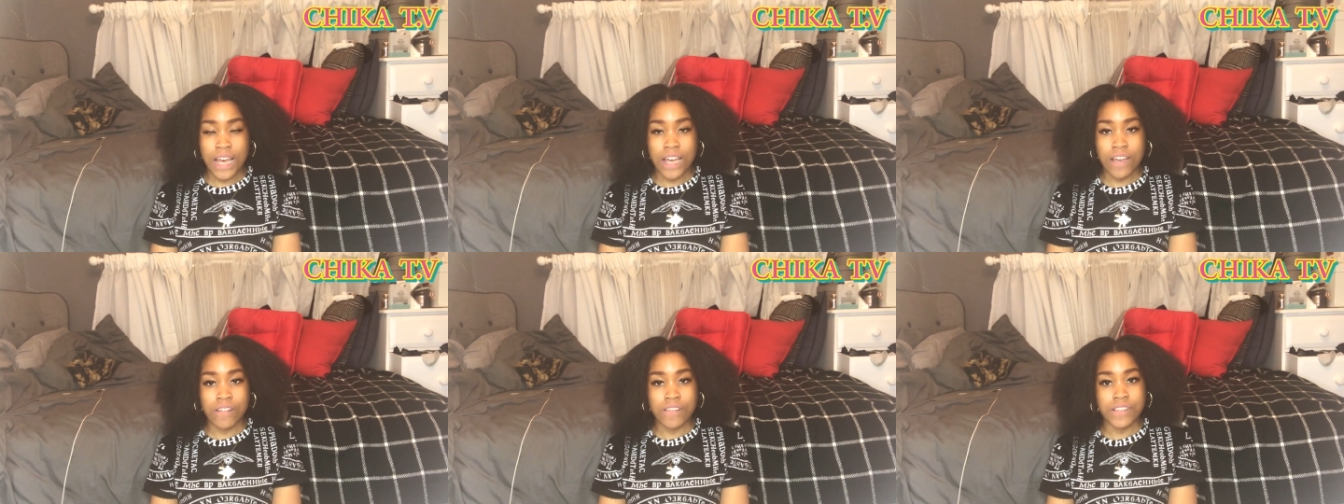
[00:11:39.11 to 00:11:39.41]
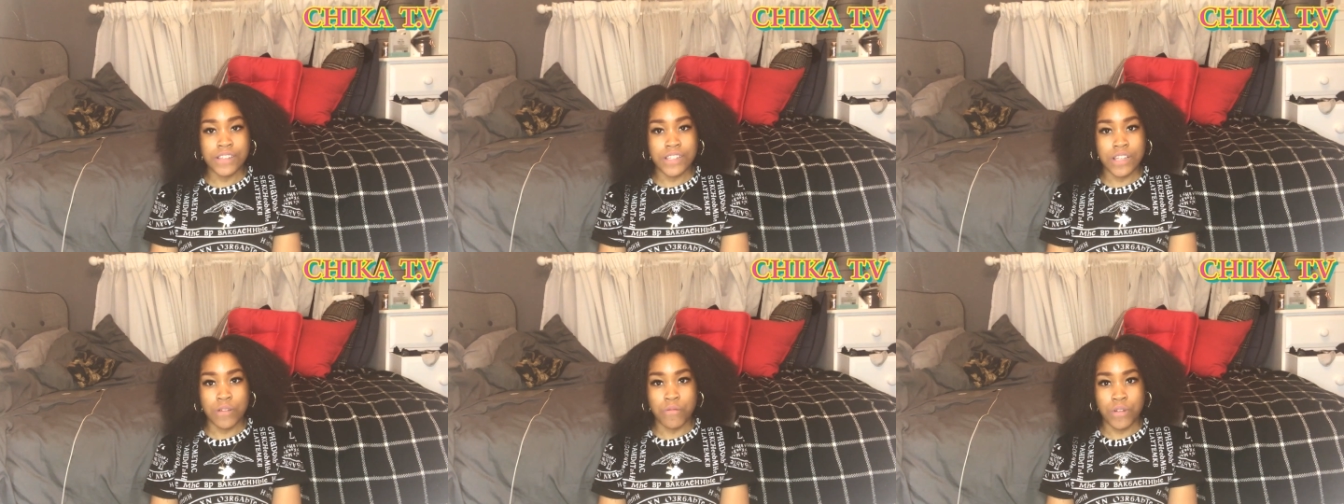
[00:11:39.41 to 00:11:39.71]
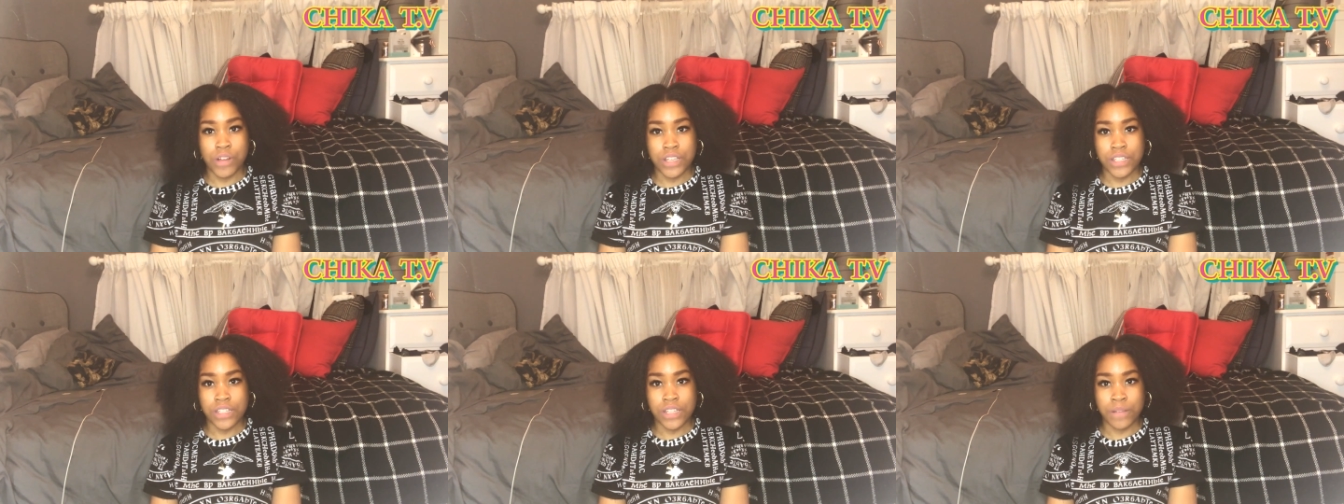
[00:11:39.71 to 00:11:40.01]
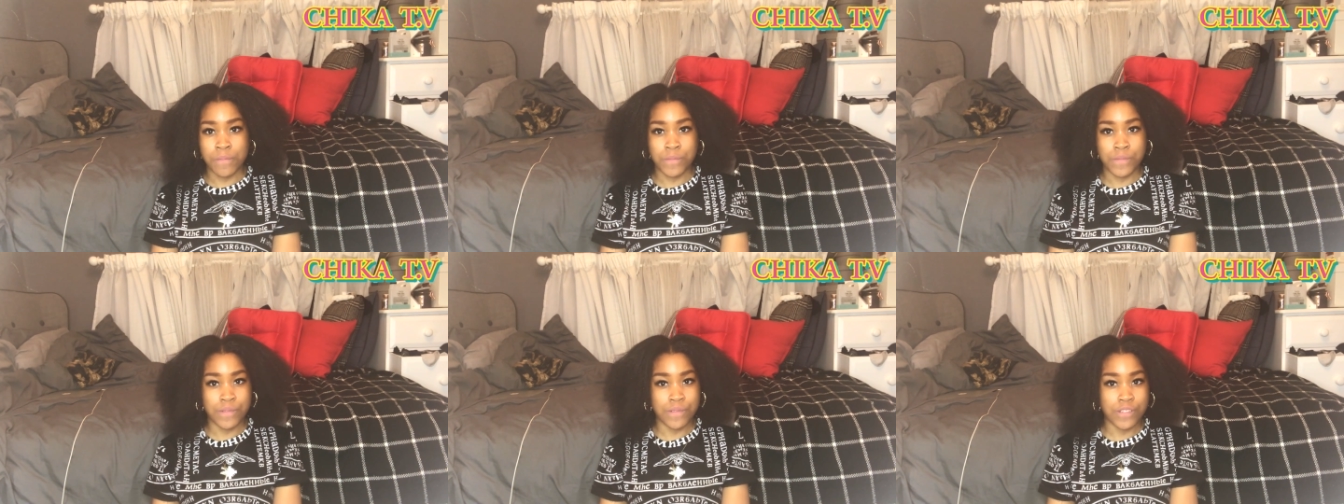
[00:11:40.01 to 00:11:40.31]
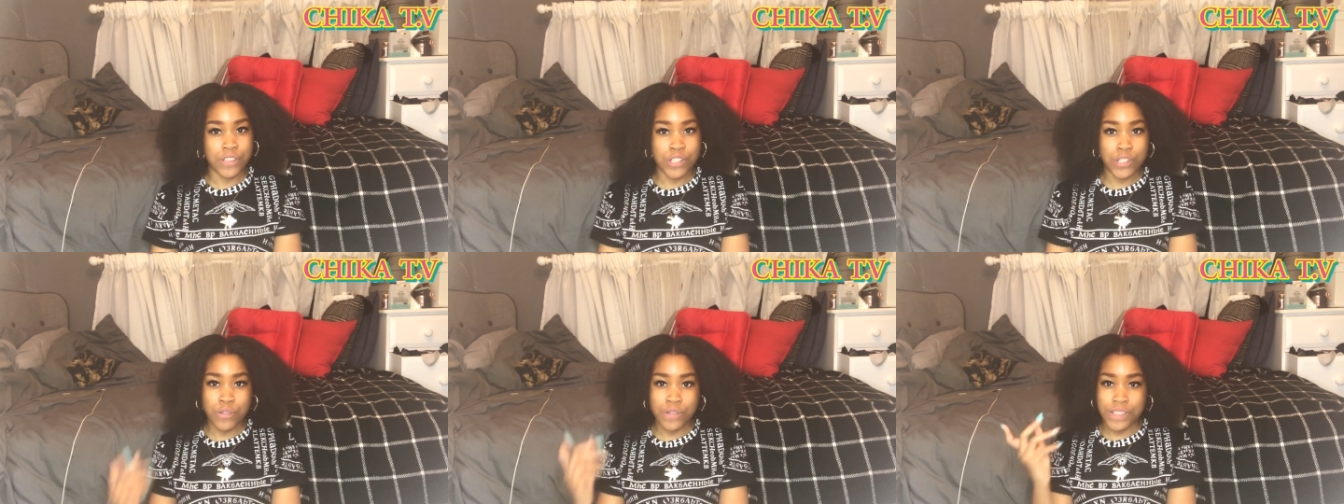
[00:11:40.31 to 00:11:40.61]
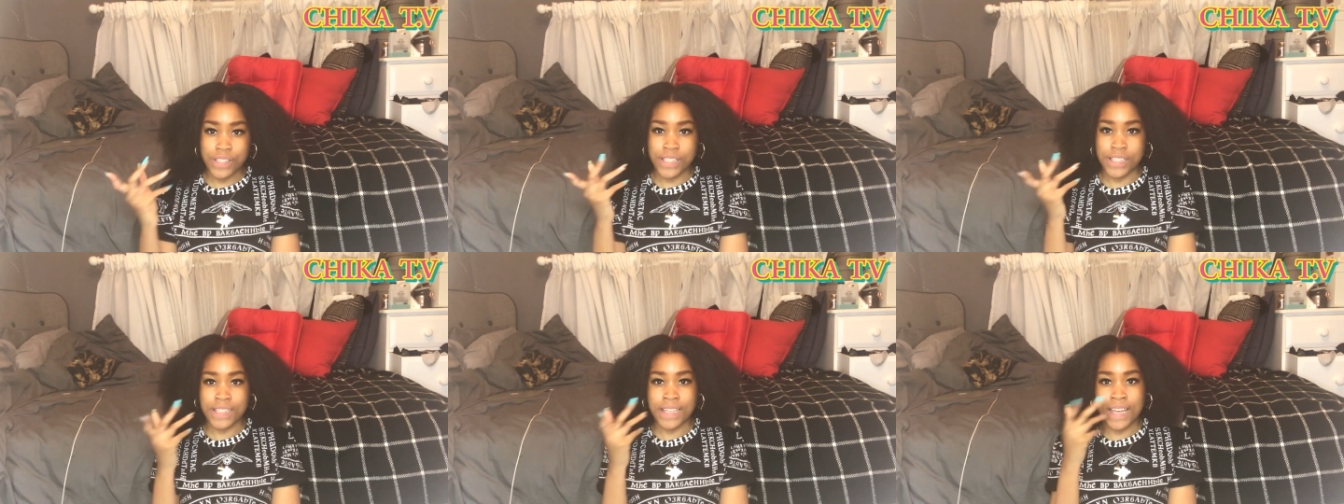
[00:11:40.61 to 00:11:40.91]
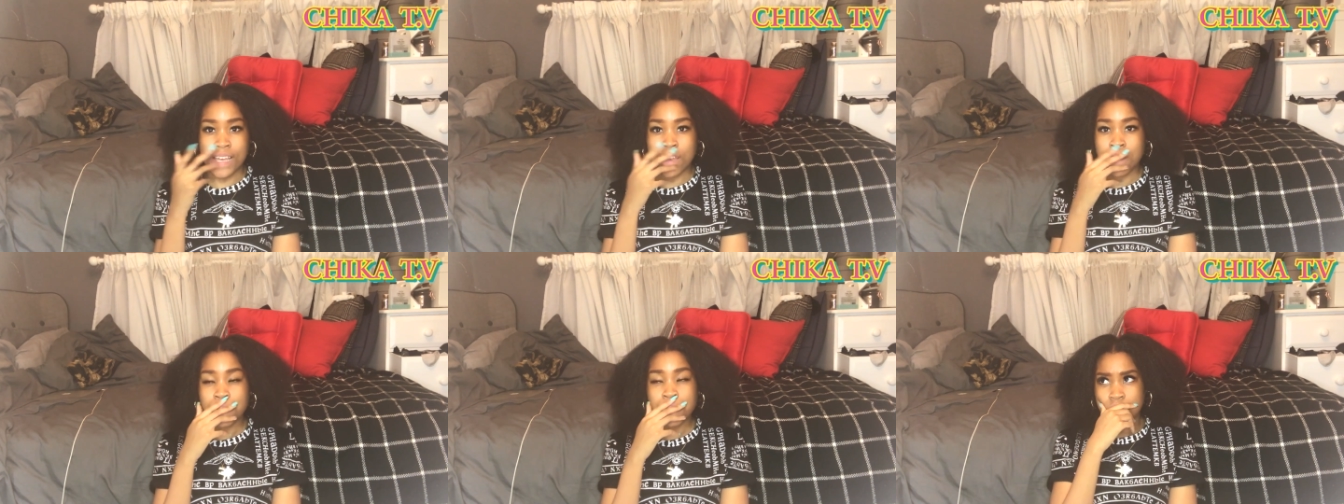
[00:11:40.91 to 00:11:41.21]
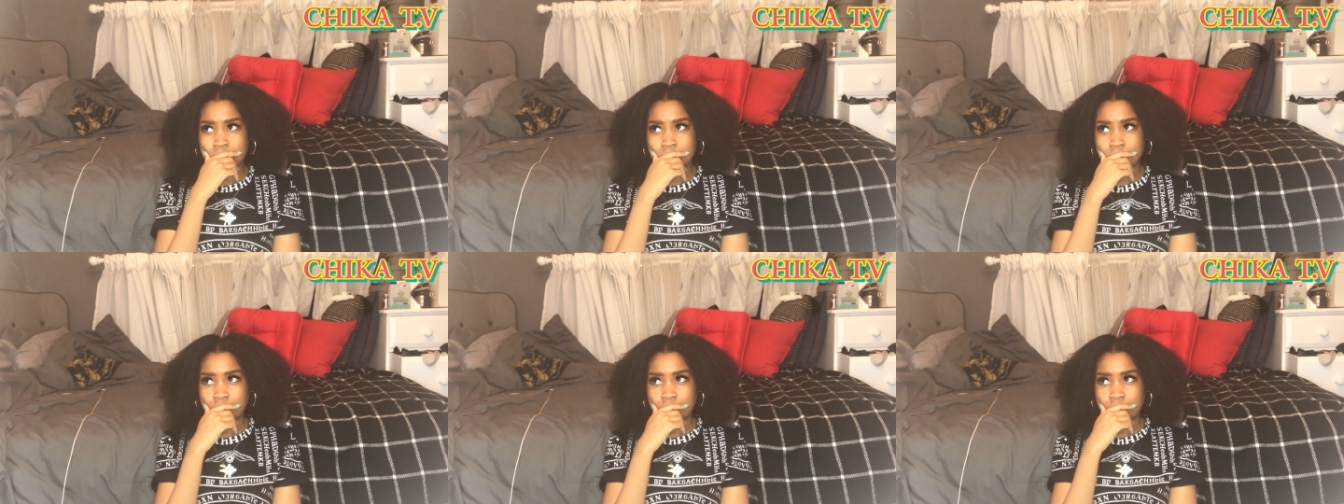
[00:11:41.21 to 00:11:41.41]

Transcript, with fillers: I also watch um, Tootsie Time.